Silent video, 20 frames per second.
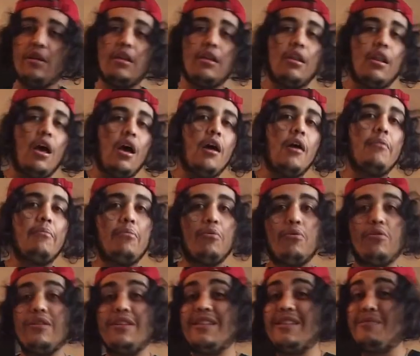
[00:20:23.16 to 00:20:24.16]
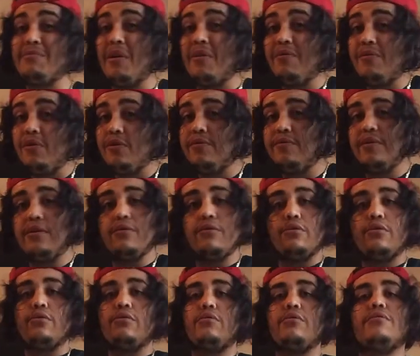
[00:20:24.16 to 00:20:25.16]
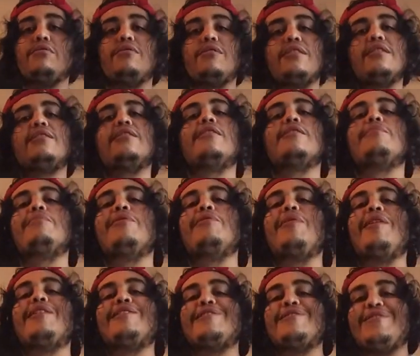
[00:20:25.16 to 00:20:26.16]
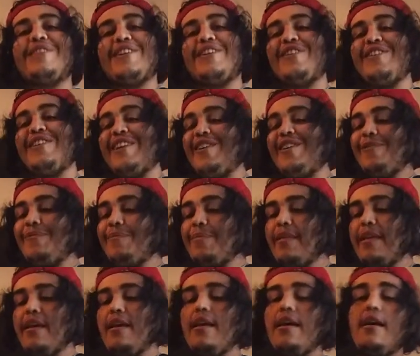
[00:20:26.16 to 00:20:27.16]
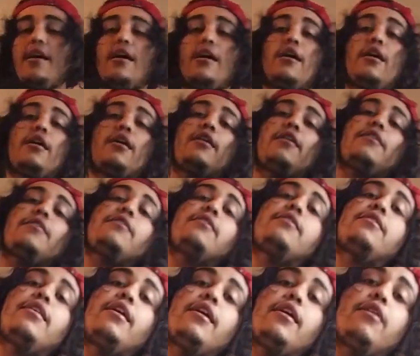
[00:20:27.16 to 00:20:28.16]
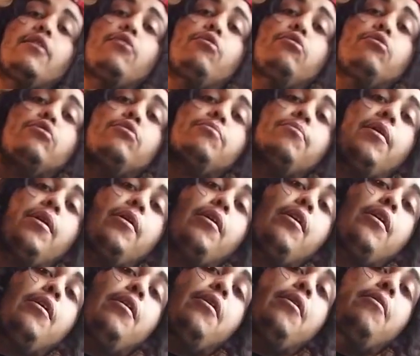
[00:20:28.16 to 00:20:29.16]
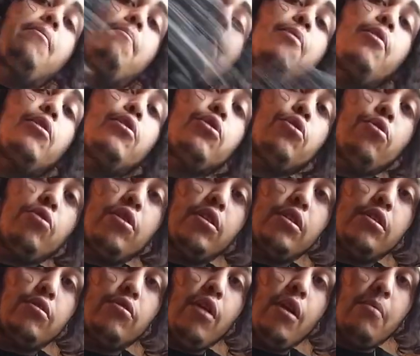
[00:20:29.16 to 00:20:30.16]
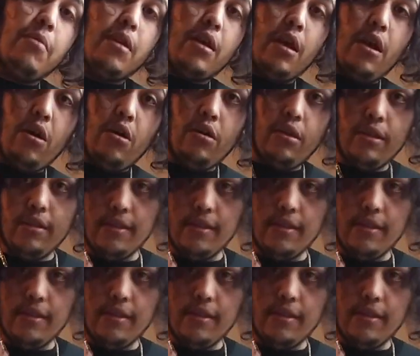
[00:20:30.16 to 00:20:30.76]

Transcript: a lot more. This is my first video, so it took me a while to figure it out. Uh, then go to my personal Instagram account,